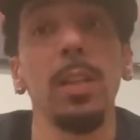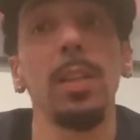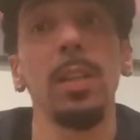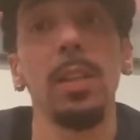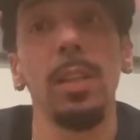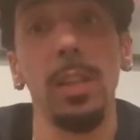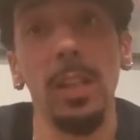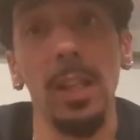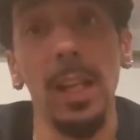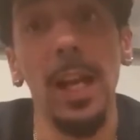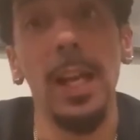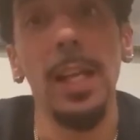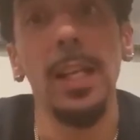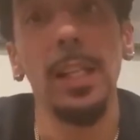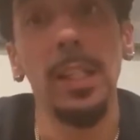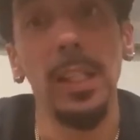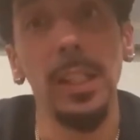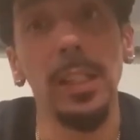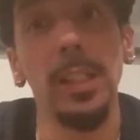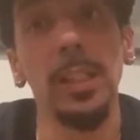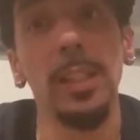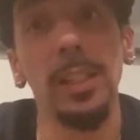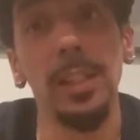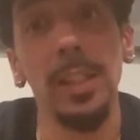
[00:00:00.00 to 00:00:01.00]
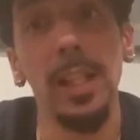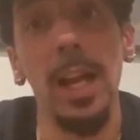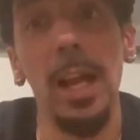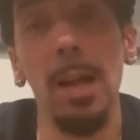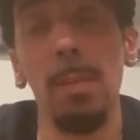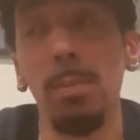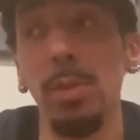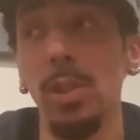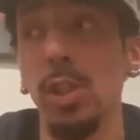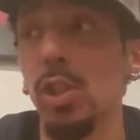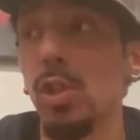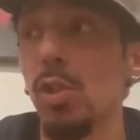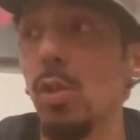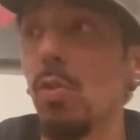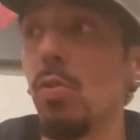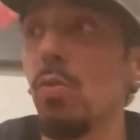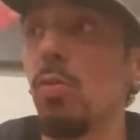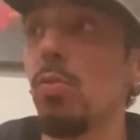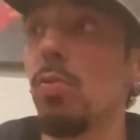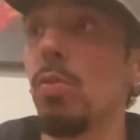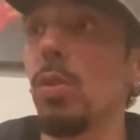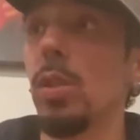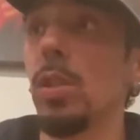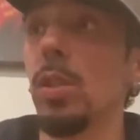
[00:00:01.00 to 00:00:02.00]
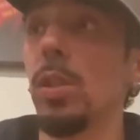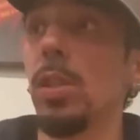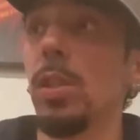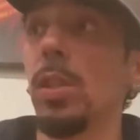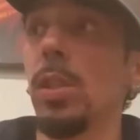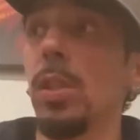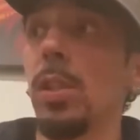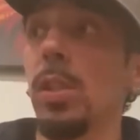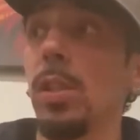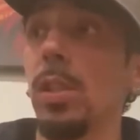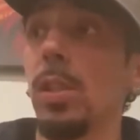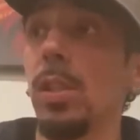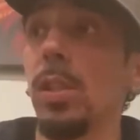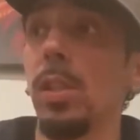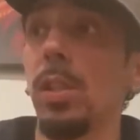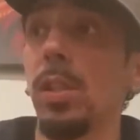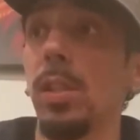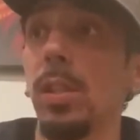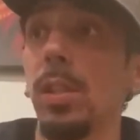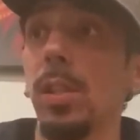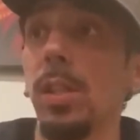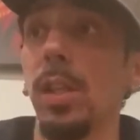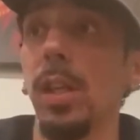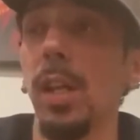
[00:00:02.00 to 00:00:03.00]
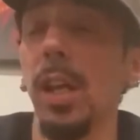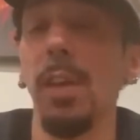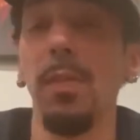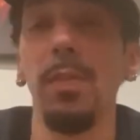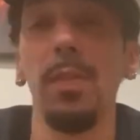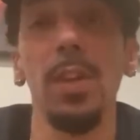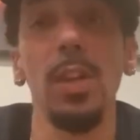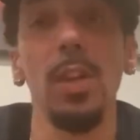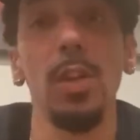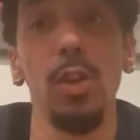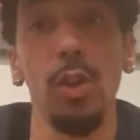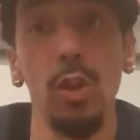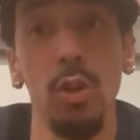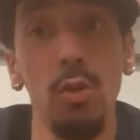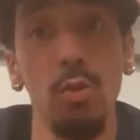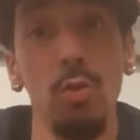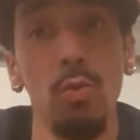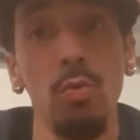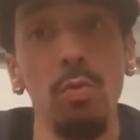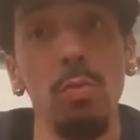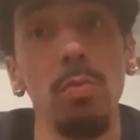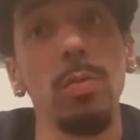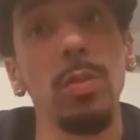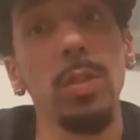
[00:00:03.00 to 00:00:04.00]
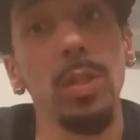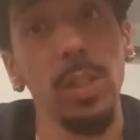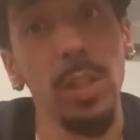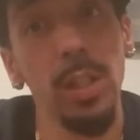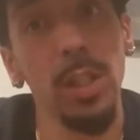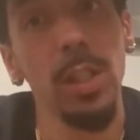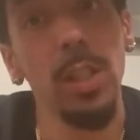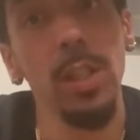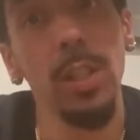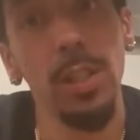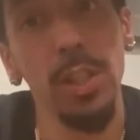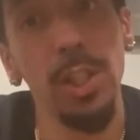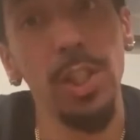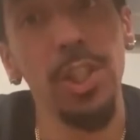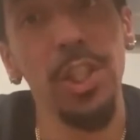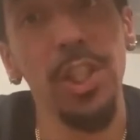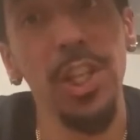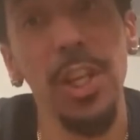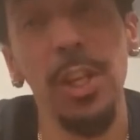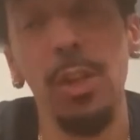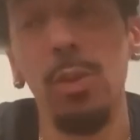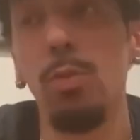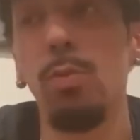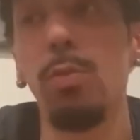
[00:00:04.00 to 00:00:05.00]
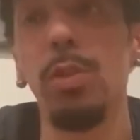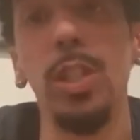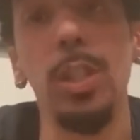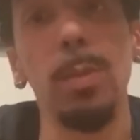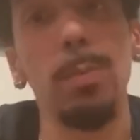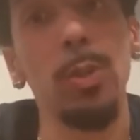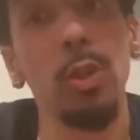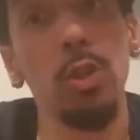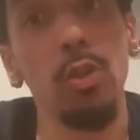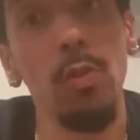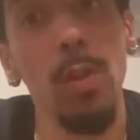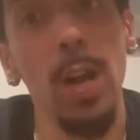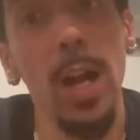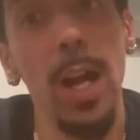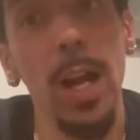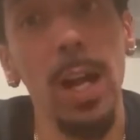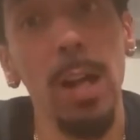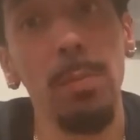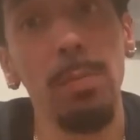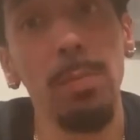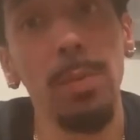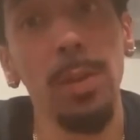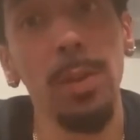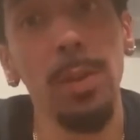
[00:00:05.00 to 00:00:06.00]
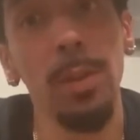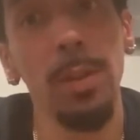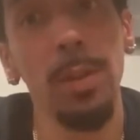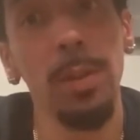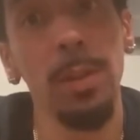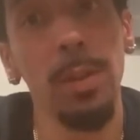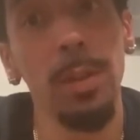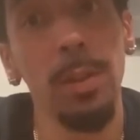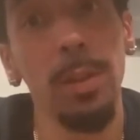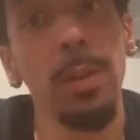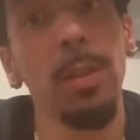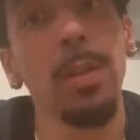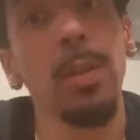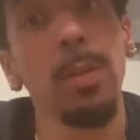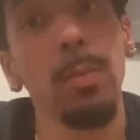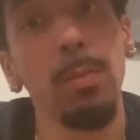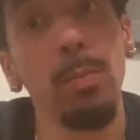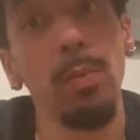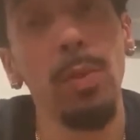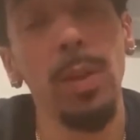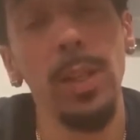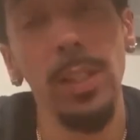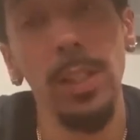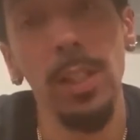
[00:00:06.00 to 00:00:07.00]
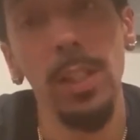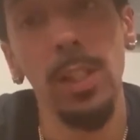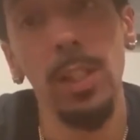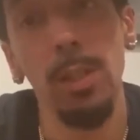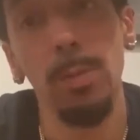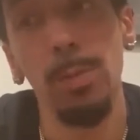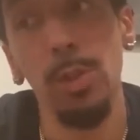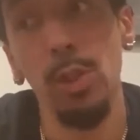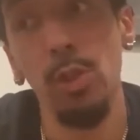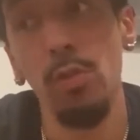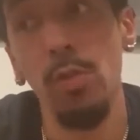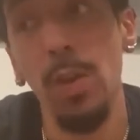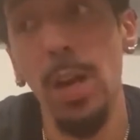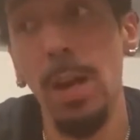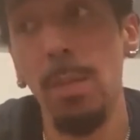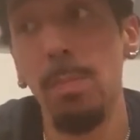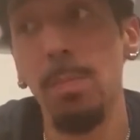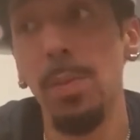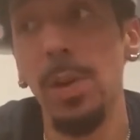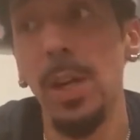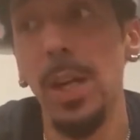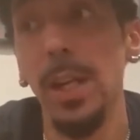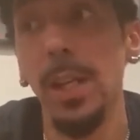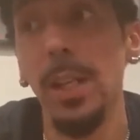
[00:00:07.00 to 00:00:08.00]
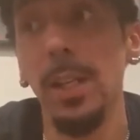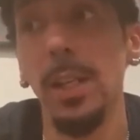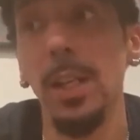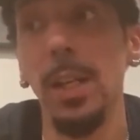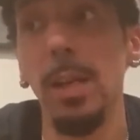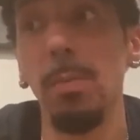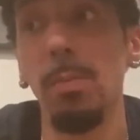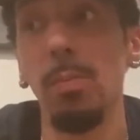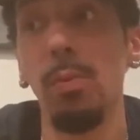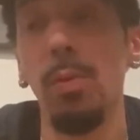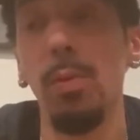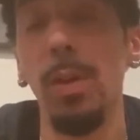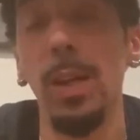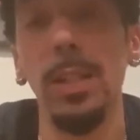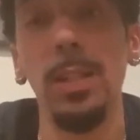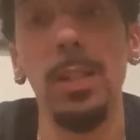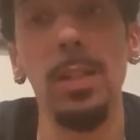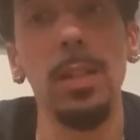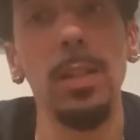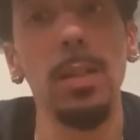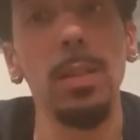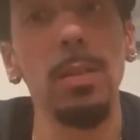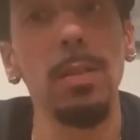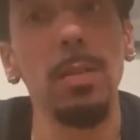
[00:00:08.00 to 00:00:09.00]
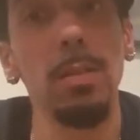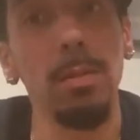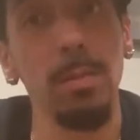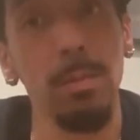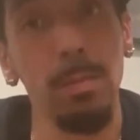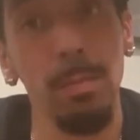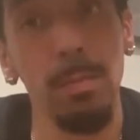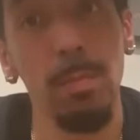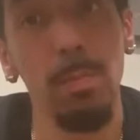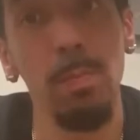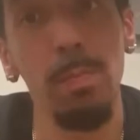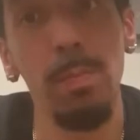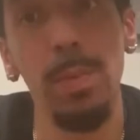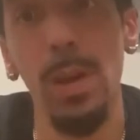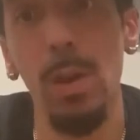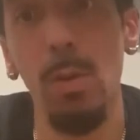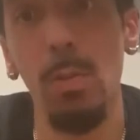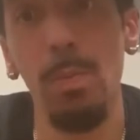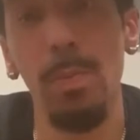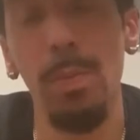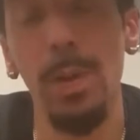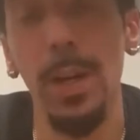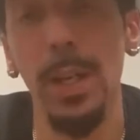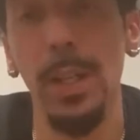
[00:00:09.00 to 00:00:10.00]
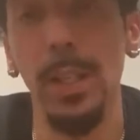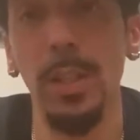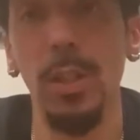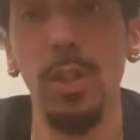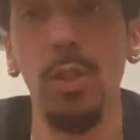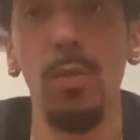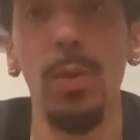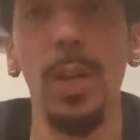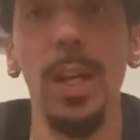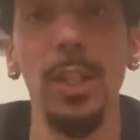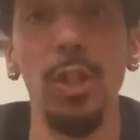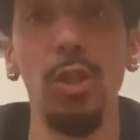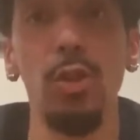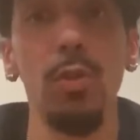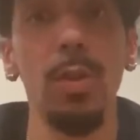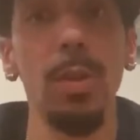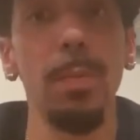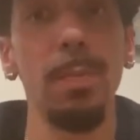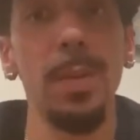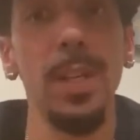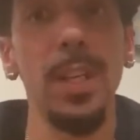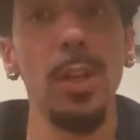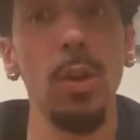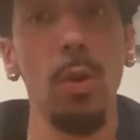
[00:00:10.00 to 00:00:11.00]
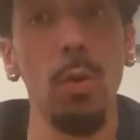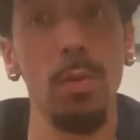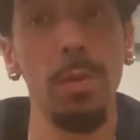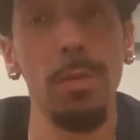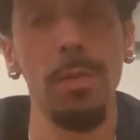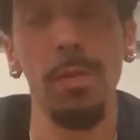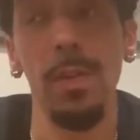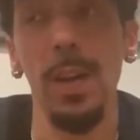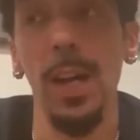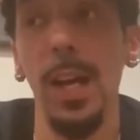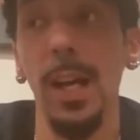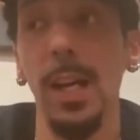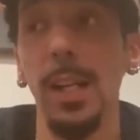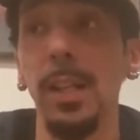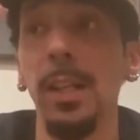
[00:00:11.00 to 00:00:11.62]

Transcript: Like the episode. If you're new to the channel, subscribe. Press the subscribe button and press the bell button so that you can be notified